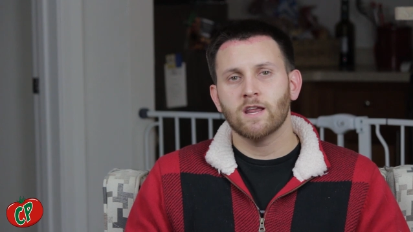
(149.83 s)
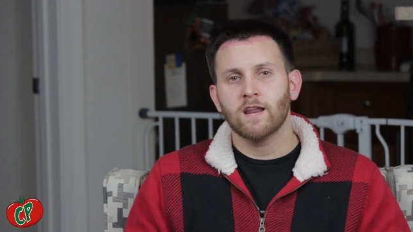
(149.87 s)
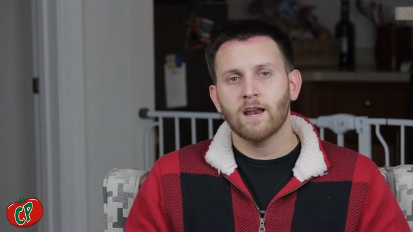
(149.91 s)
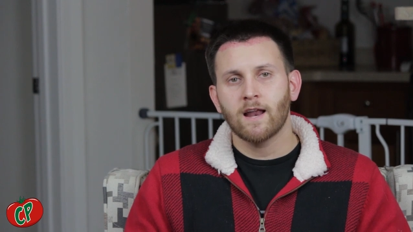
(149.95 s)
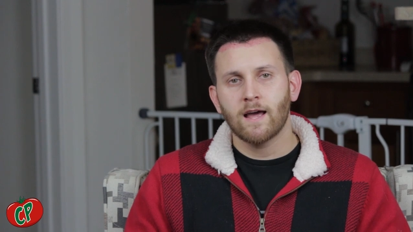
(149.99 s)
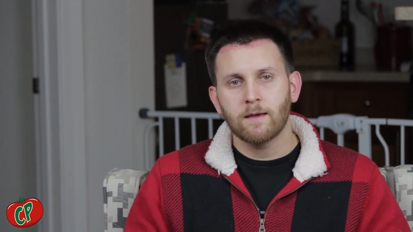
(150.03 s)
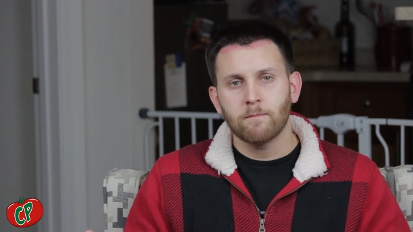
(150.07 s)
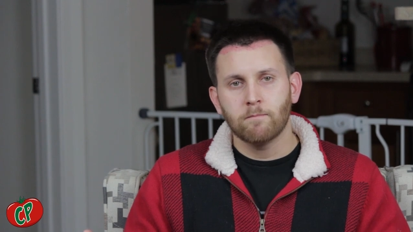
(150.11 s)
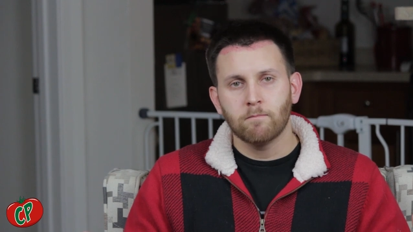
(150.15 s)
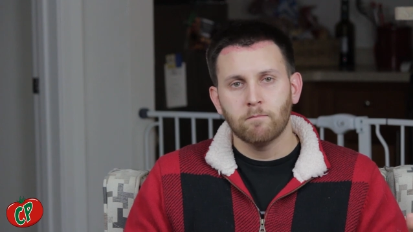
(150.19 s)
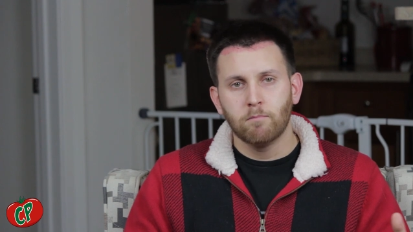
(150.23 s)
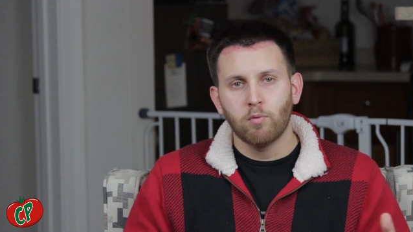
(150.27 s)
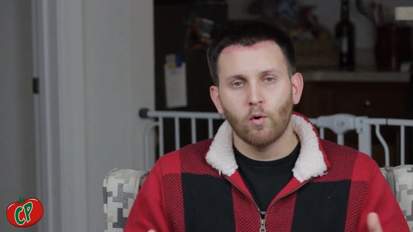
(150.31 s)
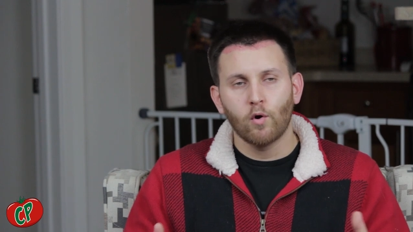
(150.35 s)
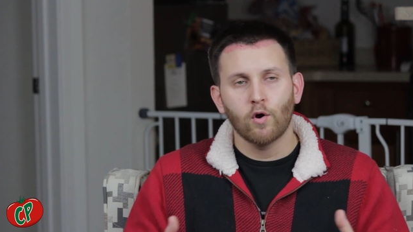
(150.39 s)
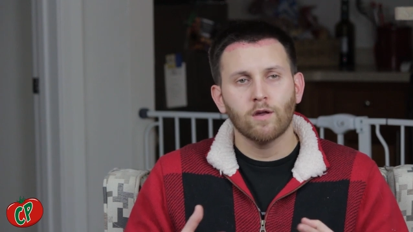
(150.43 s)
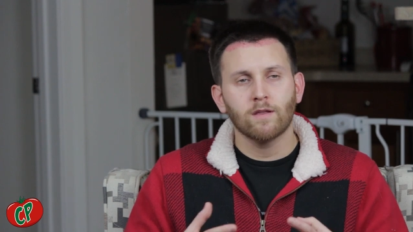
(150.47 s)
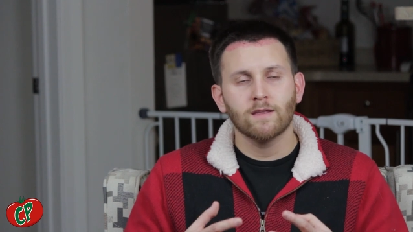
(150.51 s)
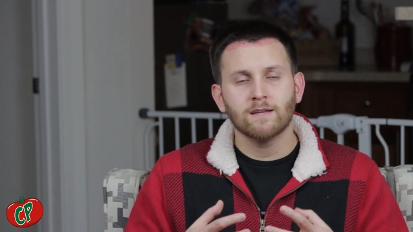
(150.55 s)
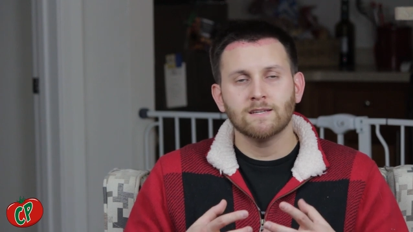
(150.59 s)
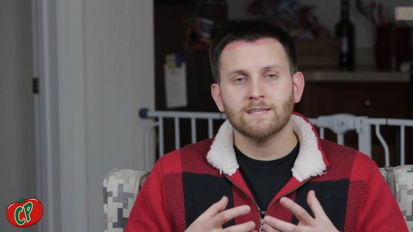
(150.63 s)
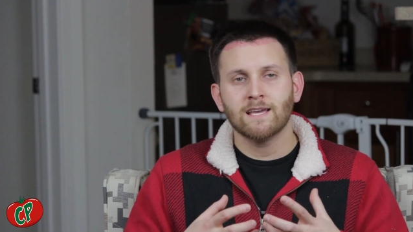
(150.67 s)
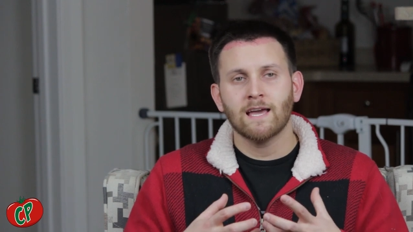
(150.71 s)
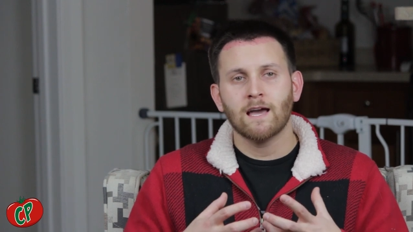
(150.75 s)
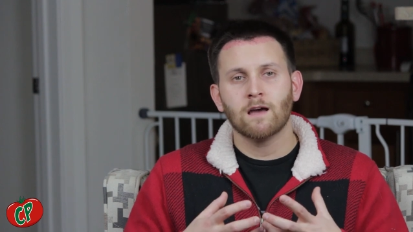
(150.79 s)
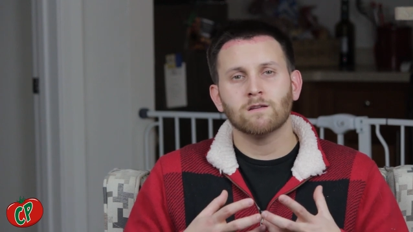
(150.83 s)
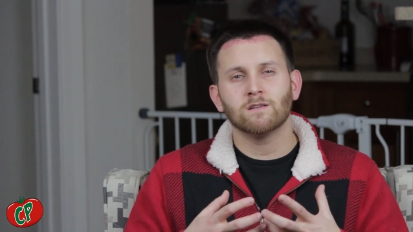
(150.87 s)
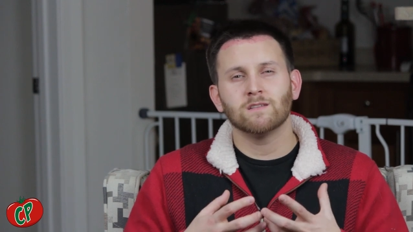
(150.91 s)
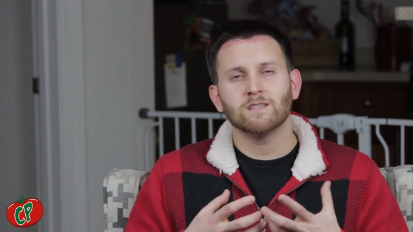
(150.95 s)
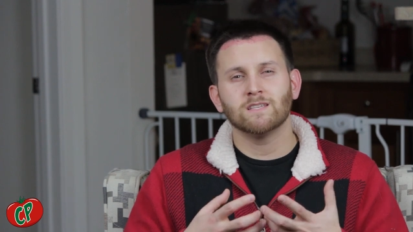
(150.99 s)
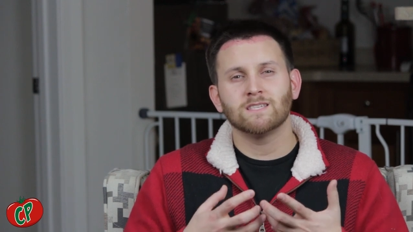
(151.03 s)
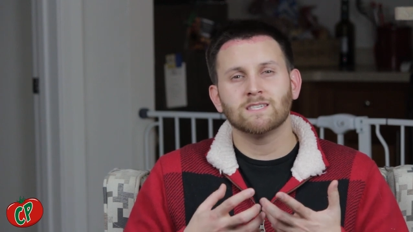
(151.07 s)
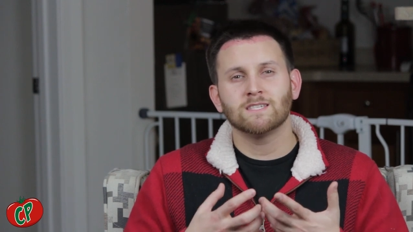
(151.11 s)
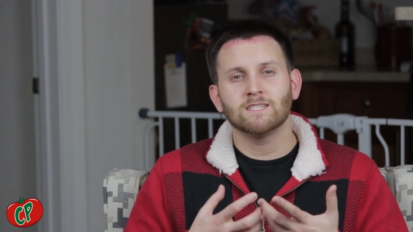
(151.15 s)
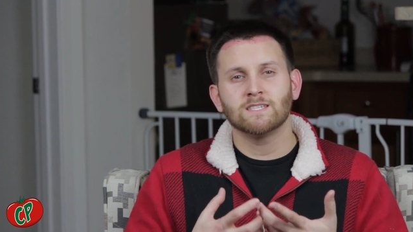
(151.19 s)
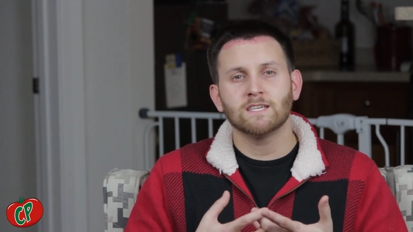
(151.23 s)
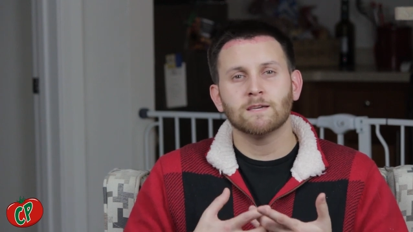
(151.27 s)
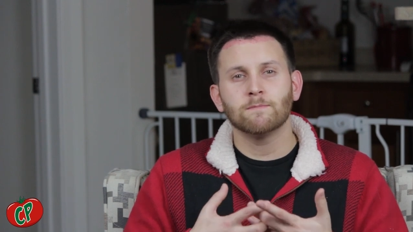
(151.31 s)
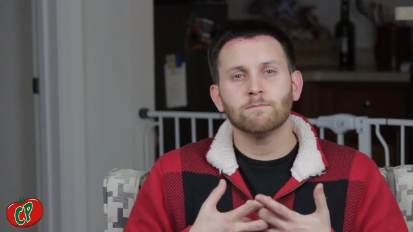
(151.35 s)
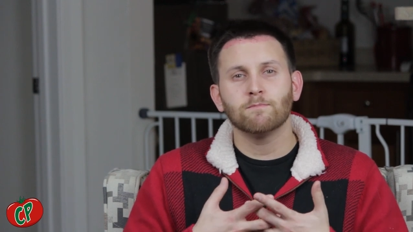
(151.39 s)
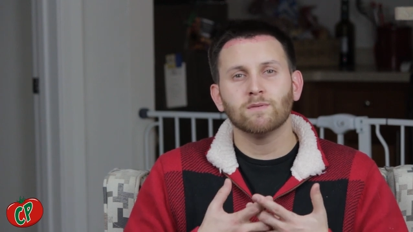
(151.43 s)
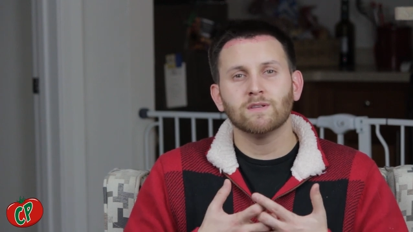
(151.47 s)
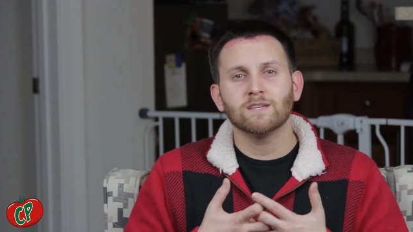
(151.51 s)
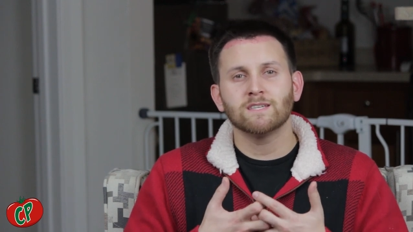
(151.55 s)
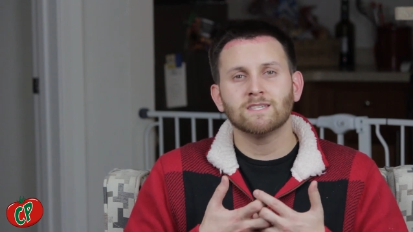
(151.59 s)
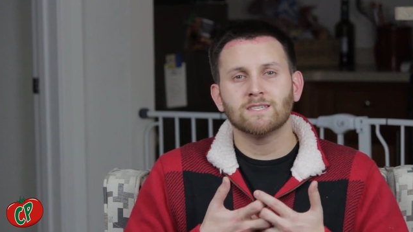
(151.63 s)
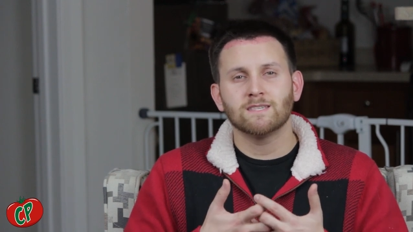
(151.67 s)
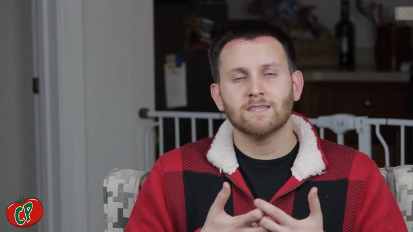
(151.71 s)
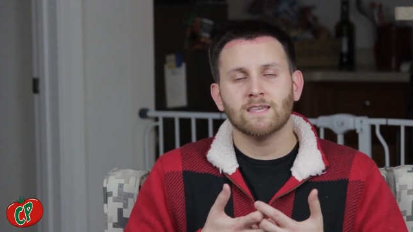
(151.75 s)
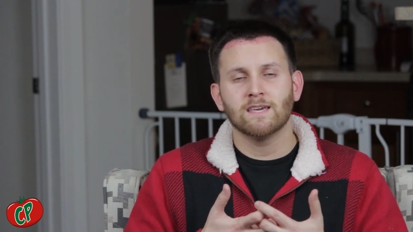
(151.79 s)
and I boil it down to the
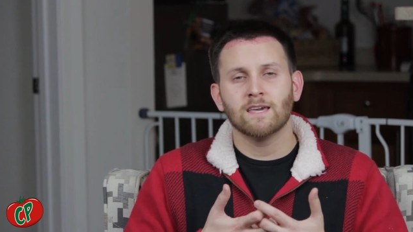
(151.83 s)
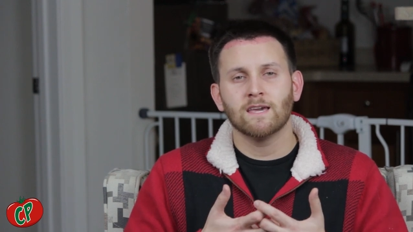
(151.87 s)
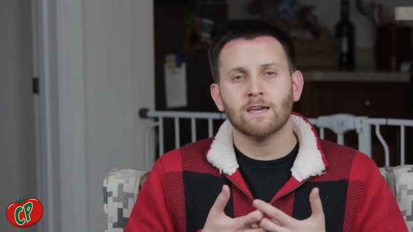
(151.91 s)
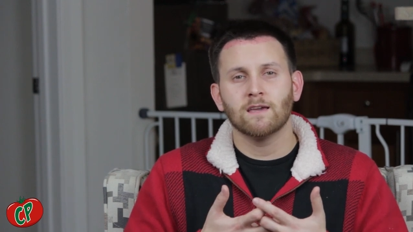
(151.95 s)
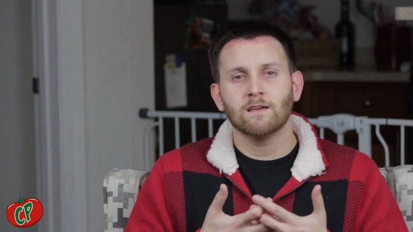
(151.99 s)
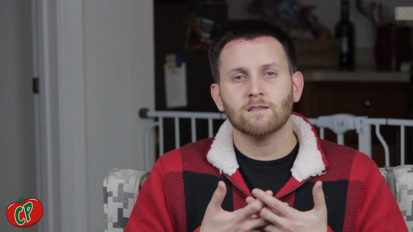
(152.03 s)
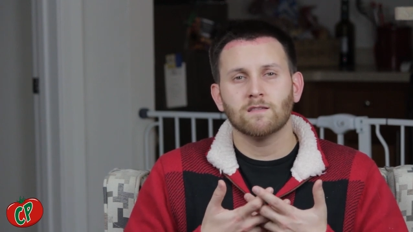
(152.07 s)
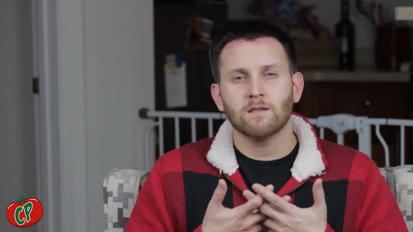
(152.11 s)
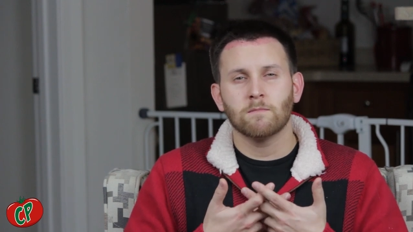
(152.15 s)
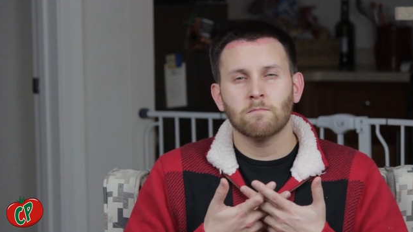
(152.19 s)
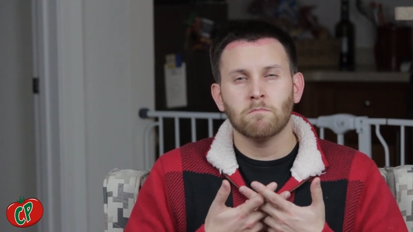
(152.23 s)
simplest thing,